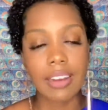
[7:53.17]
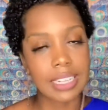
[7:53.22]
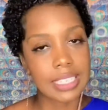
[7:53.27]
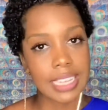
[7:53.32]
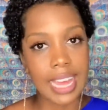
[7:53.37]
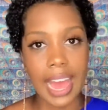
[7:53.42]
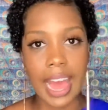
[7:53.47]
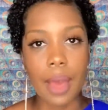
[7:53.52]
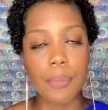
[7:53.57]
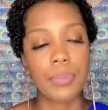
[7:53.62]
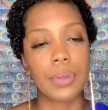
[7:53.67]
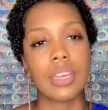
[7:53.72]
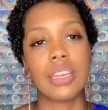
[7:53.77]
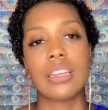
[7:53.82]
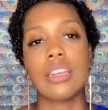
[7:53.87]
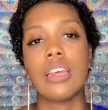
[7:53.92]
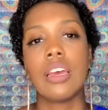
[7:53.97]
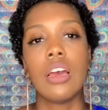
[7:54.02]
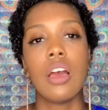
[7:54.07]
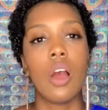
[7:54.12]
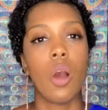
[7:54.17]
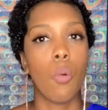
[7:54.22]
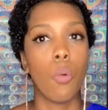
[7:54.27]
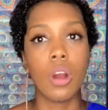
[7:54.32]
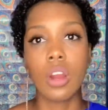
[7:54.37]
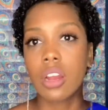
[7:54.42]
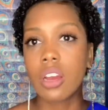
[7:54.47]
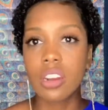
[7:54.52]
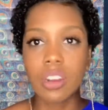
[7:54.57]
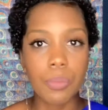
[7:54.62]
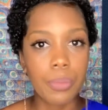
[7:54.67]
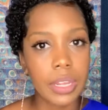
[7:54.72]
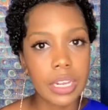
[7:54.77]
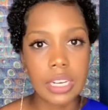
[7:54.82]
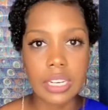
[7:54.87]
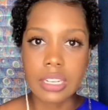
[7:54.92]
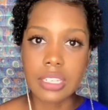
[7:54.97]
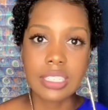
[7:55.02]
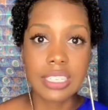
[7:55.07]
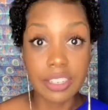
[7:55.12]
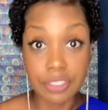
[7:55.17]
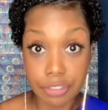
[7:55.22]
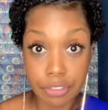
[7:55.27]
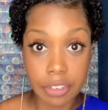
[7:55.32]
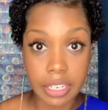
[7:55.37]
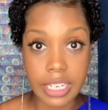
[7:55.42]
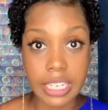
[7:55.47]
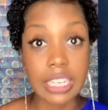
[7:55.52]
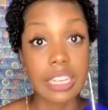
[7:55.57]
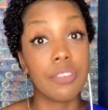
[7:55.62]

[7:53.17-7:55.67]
it to happen, what could have been different.